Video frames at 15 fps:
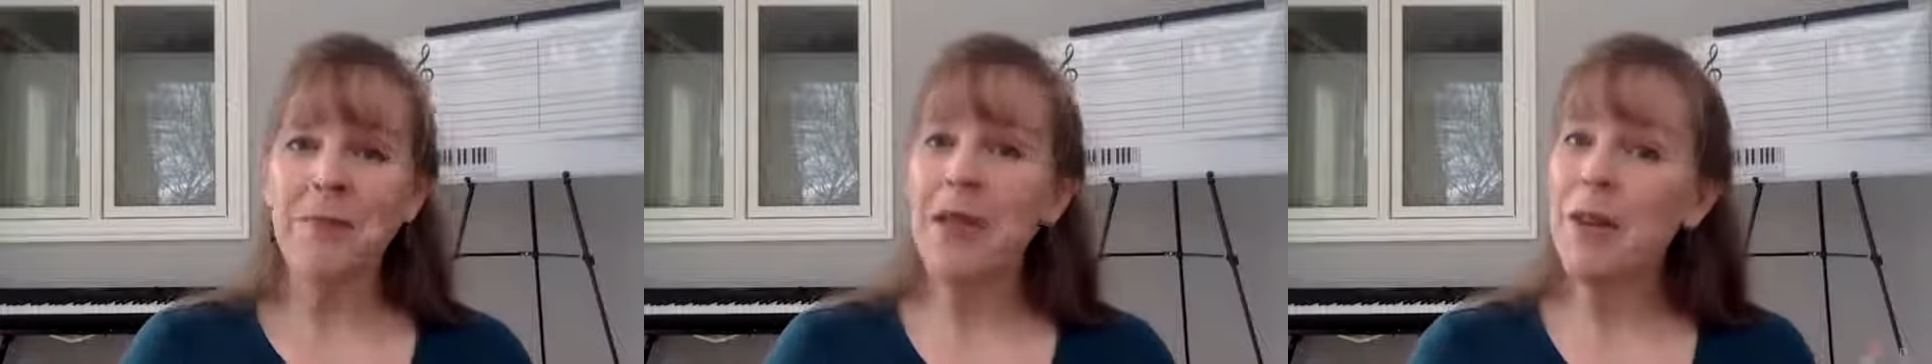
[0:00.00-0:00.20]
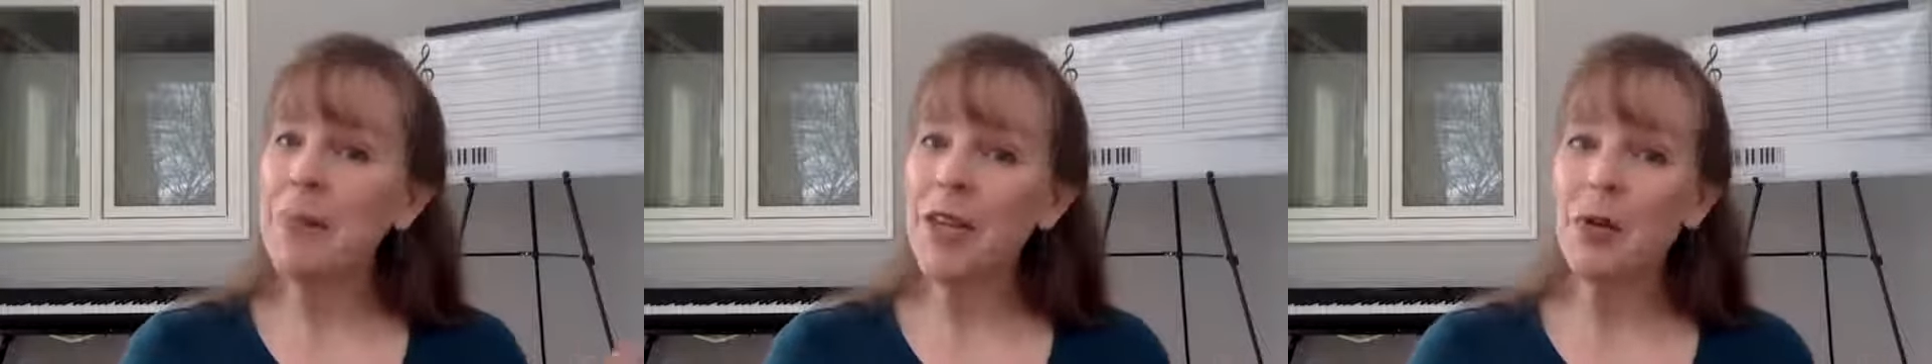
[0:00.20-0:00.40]

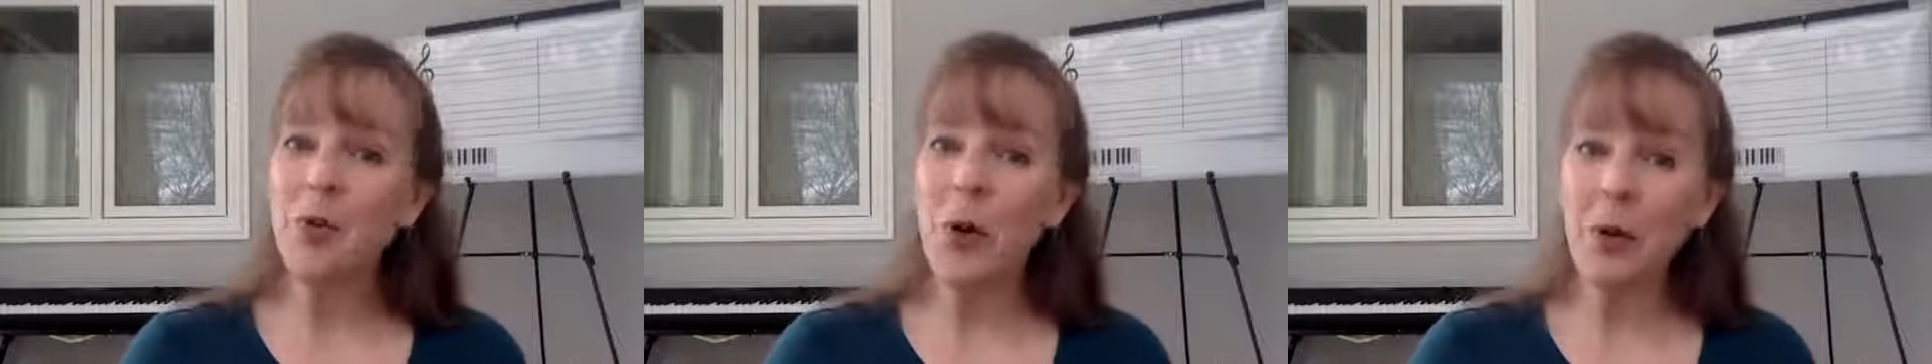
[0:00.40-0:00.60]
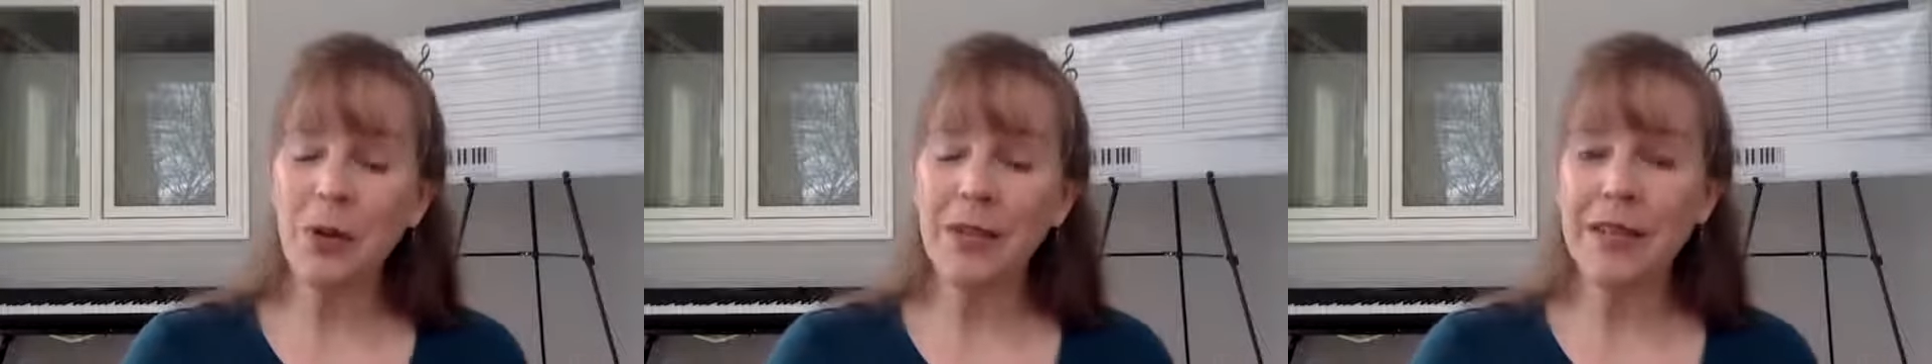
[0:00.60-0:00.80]
Maybe you
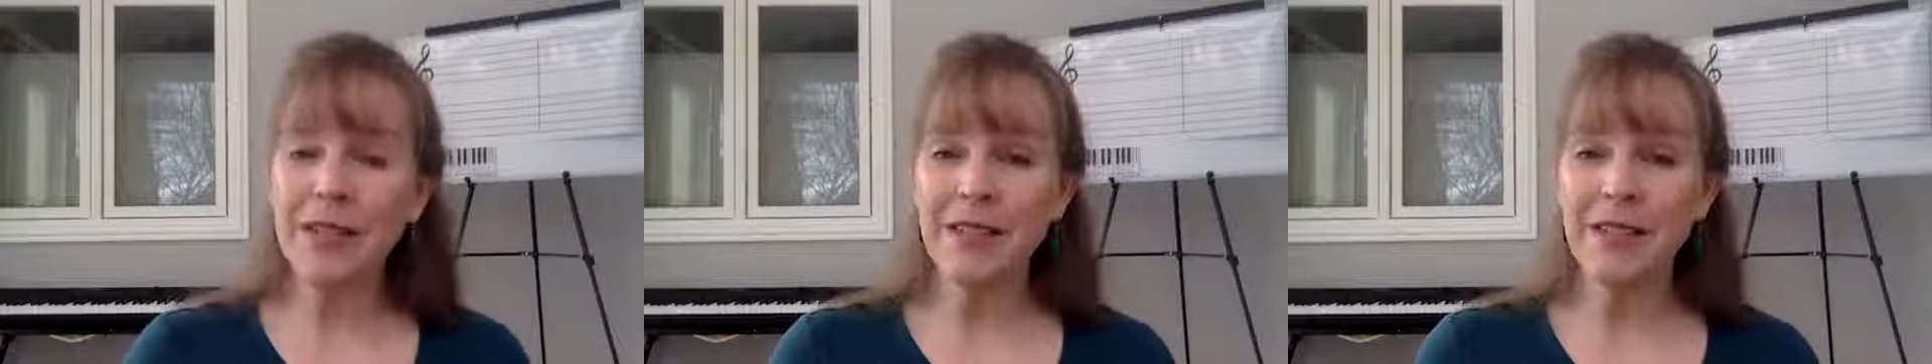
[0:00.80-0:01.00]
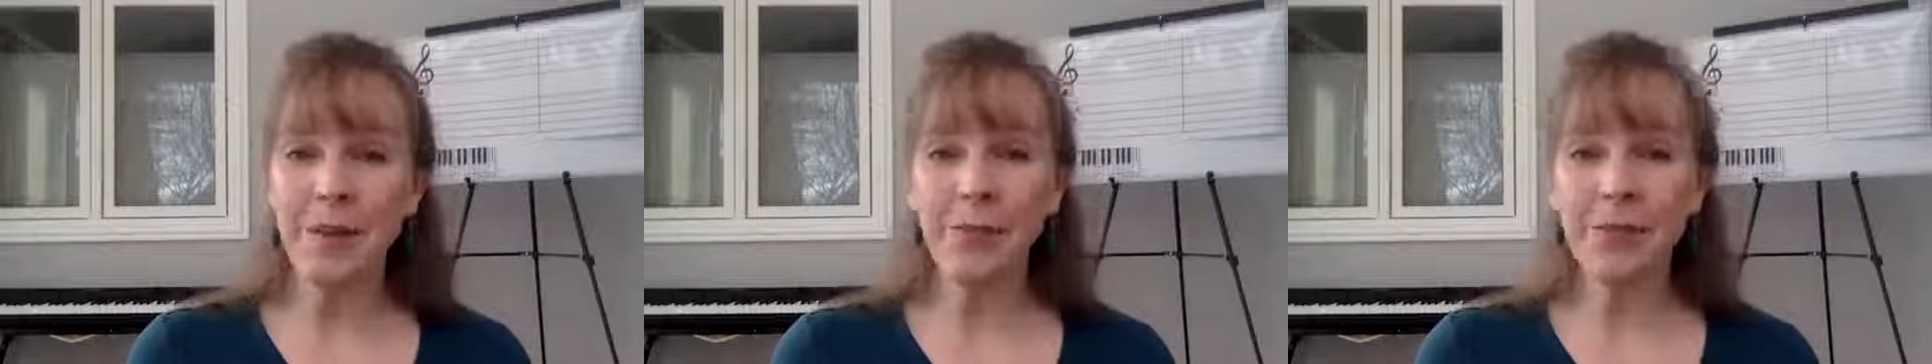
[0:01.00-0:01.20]
won't
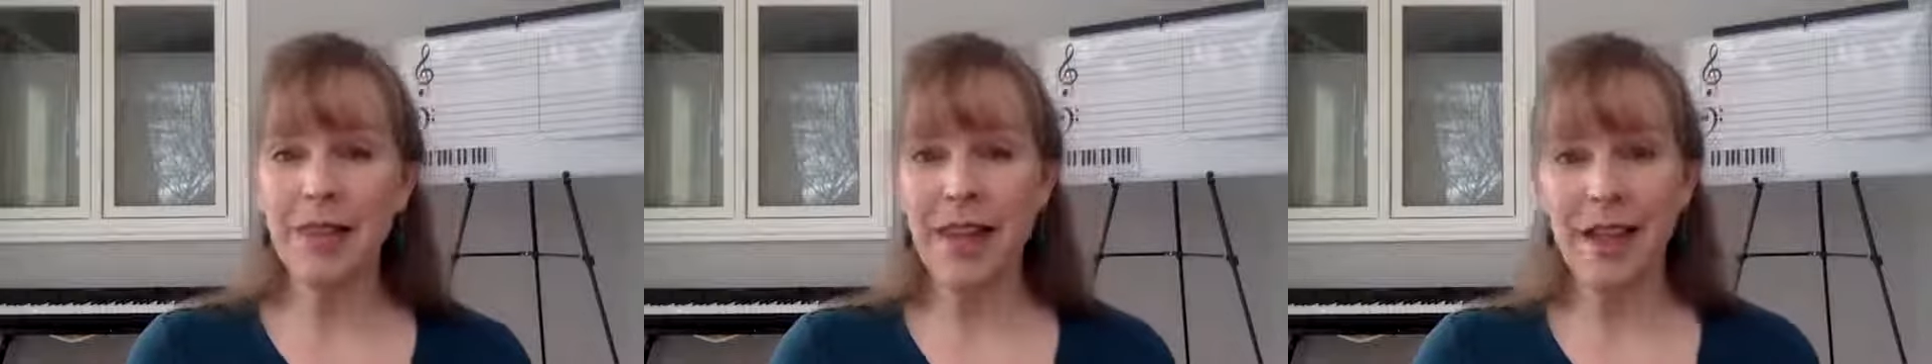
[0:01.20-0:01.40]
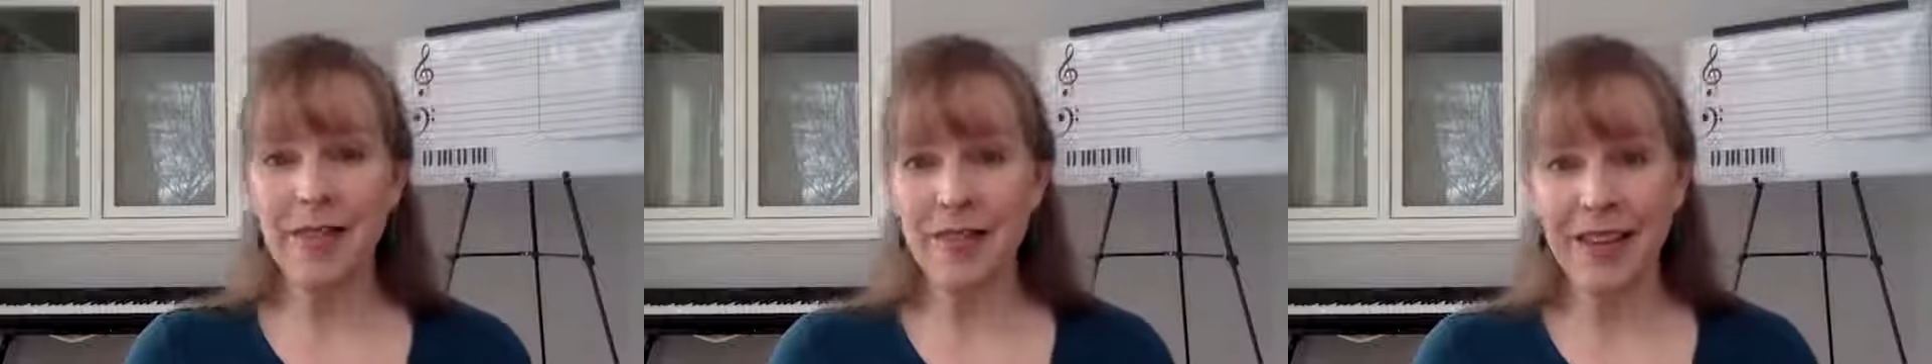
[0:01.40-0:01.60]
end up
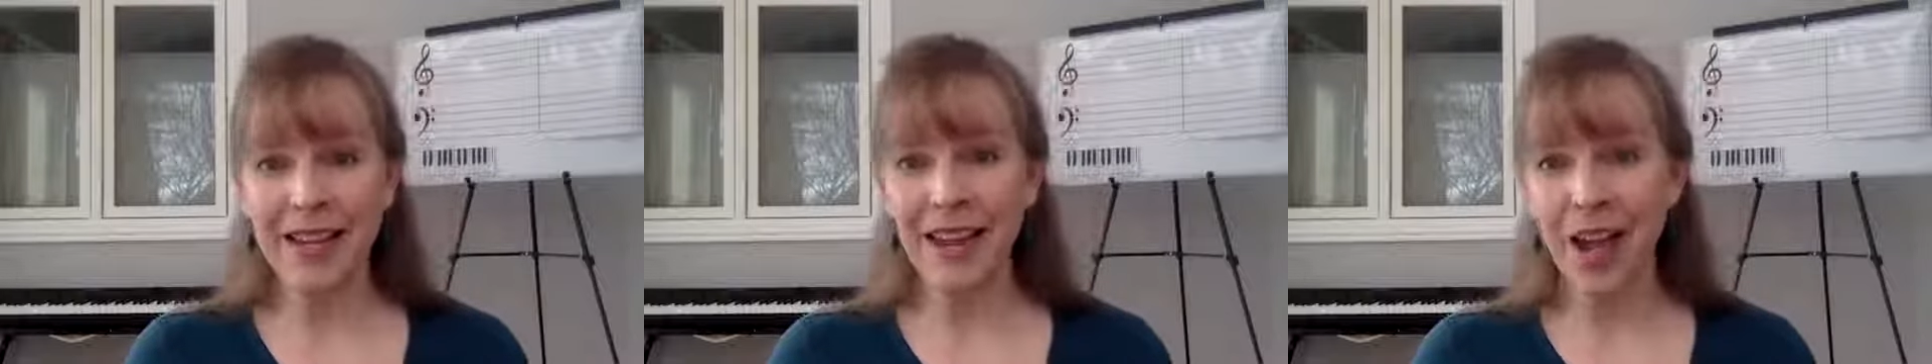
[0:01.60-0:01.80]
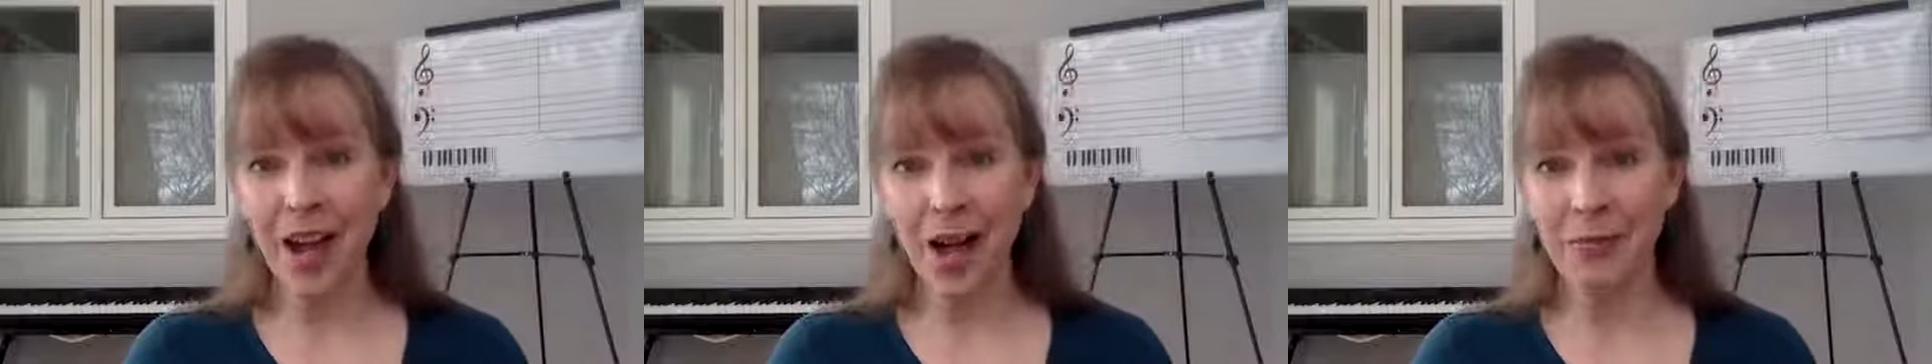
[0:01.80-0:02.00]

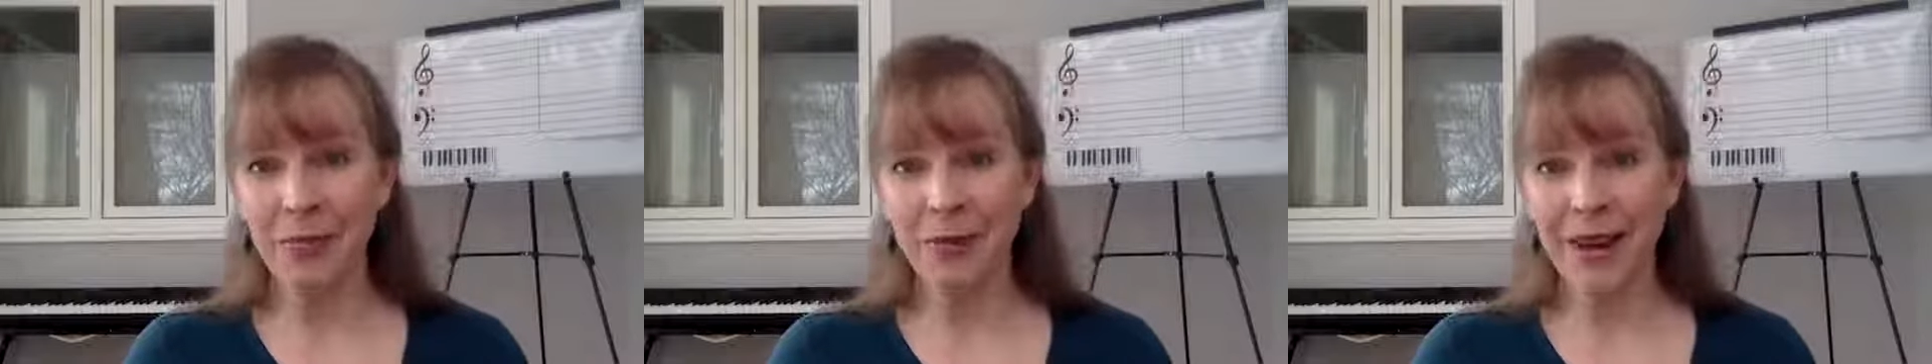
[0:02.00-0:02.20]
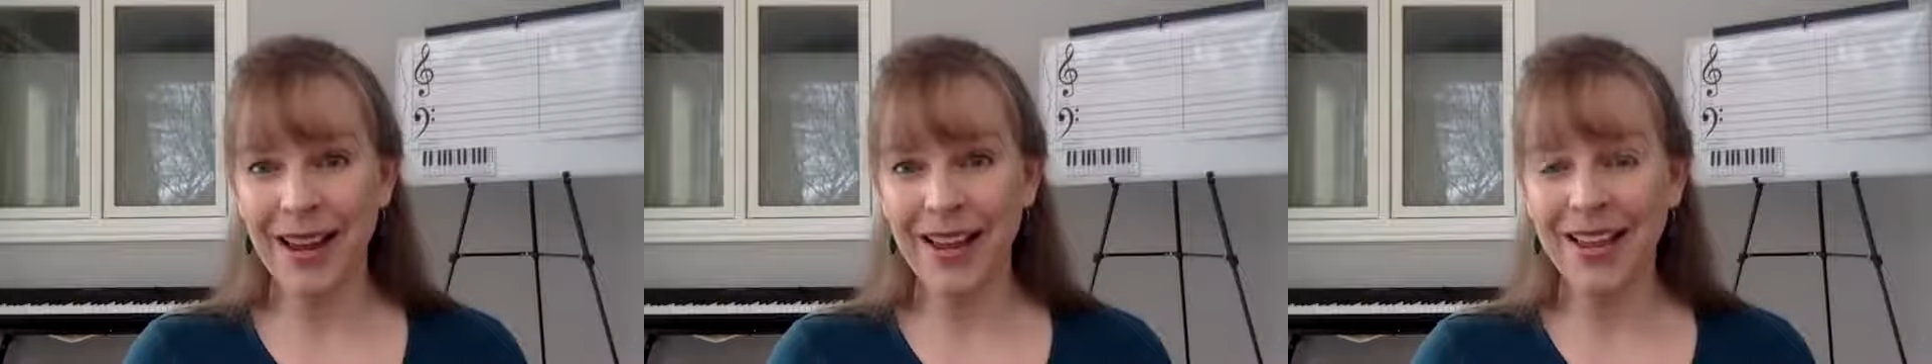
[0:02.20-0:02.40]
loving
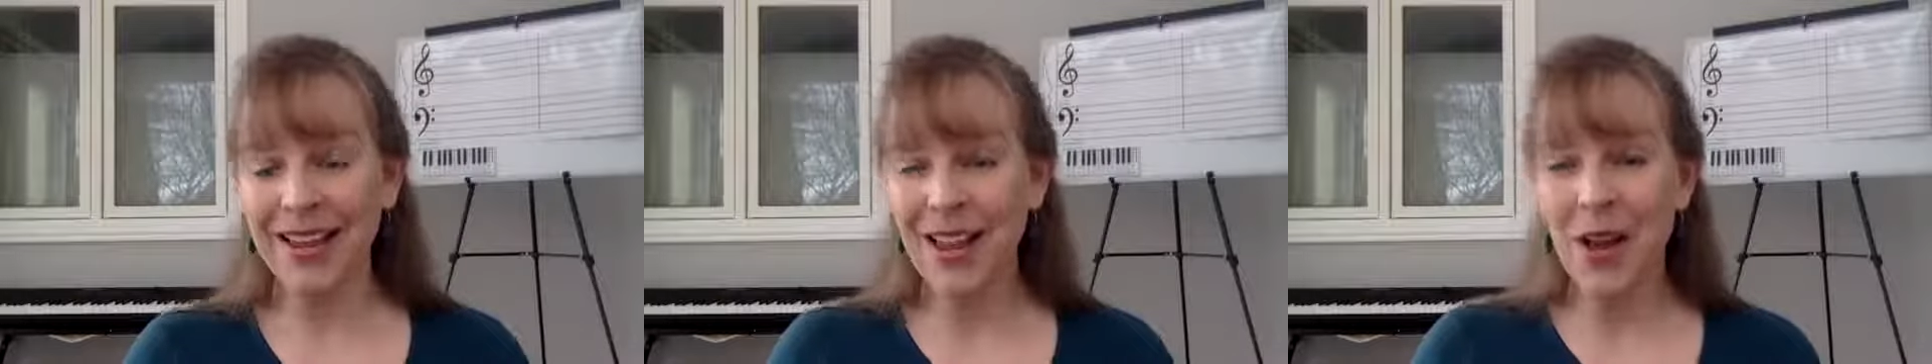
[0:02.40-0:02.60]
opera